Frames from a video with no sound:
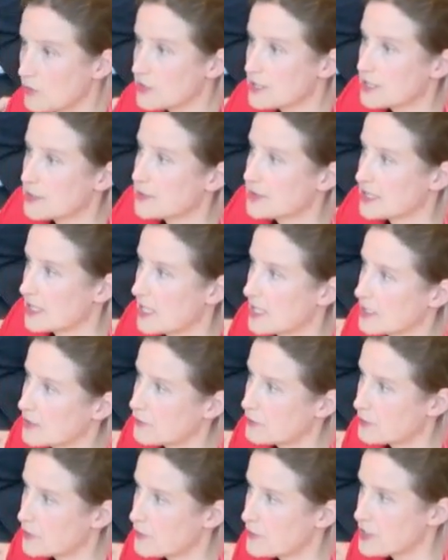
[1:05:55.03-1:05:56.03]
all
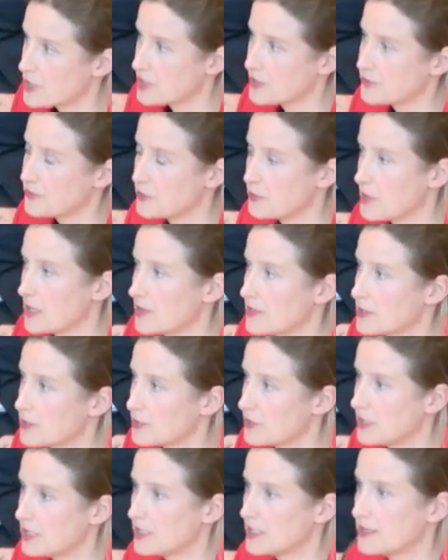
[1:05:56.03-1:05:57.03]
substantive provisions from
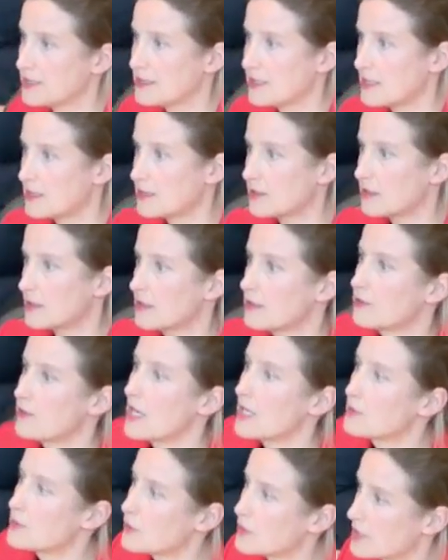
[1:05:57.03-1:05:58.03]
other treaties that
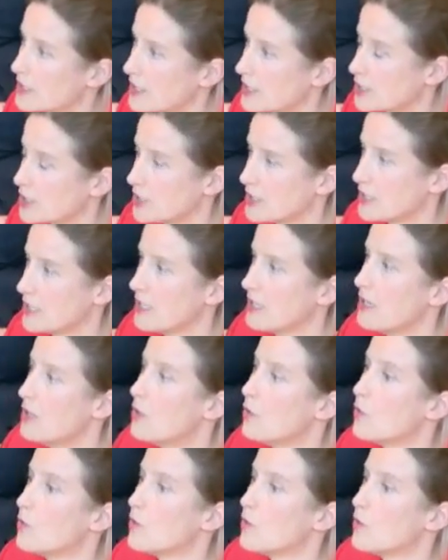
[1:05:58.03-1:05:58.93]
grant protection